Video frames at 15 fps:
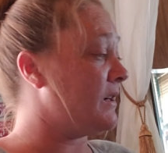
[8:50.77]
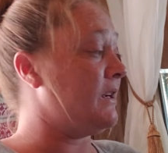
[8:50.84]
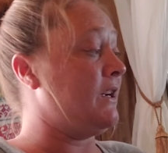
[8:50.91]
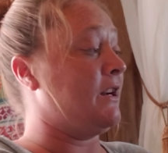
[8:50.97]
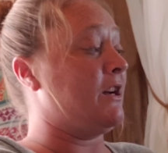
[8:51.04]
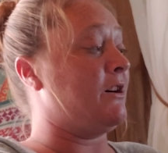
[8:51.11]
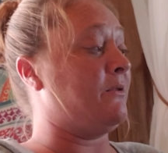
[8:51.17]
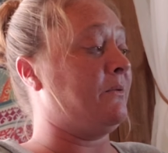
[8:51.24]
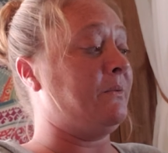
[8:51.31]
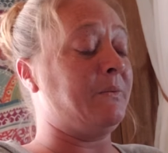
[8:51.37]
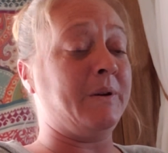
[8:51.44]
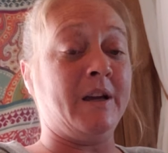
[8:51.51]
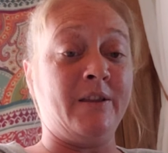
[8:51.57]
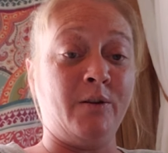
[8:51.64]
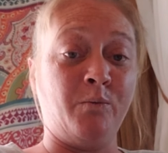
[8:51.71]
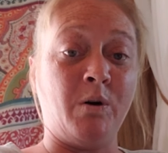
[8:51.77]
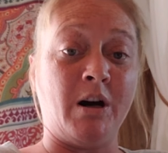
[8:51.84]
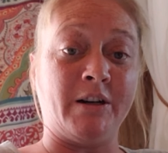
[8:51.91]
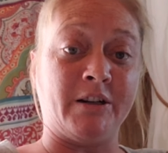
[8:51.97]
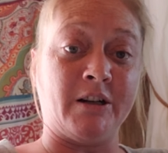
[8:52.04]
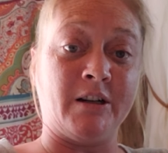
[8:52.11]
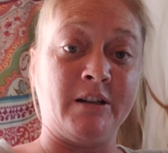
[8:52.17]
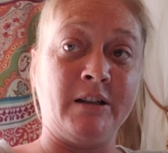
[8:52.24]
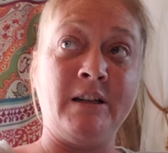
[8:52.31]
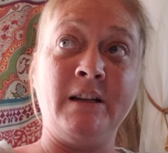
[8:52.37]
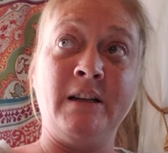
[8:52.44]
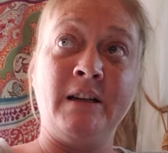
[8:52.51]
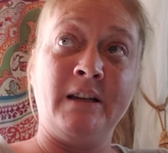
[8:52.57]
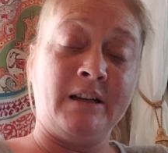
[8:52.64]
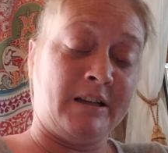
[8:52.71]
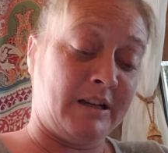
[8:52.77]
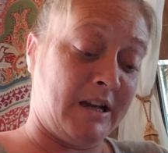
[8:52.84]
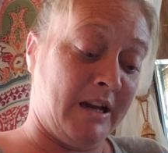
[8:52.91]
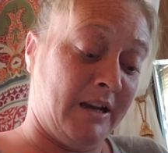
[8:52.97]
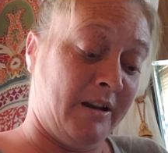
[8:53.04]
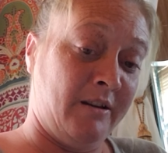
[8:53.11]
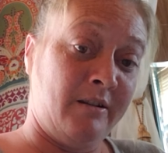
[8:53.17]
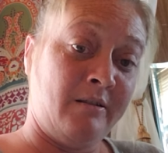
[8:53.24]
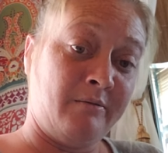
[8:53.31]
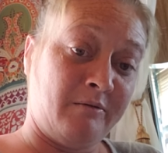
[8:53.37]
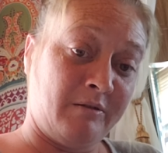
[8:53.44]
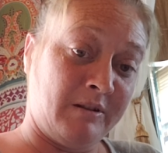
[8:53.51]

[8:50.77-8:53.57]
you know, in the water, and